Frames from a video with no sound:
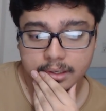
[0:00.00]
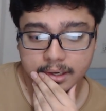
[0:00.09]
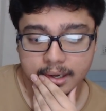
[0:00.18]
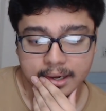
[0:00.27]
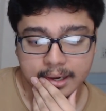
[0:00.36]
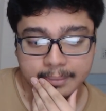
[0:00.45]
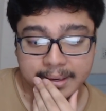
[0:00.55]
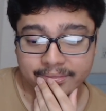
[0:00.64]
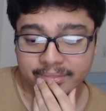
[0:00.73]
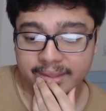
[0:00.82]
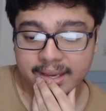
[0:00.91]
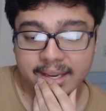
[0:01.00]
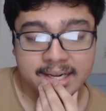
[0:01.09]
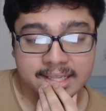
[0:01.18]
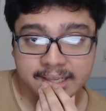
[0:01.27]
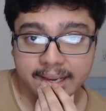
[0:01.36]
And then
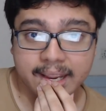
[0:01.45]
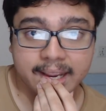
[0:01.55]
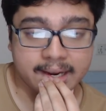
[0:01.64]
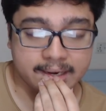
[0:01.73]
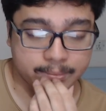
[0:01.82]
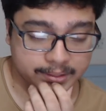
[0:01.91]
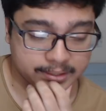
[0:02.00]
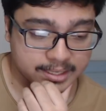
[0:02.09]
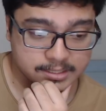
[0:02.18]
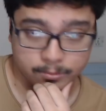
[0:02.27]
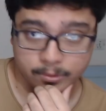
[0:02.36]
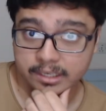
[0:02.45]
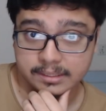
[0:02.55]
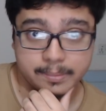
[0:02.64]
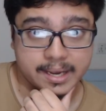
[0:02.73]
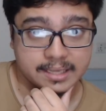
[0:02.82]
at the end, I mean, that's where the
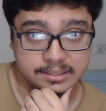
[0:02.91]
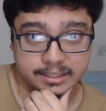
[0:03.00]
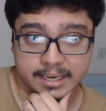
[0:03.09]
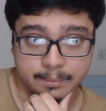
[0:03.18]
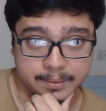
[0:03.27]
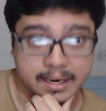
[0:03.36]
magic happened.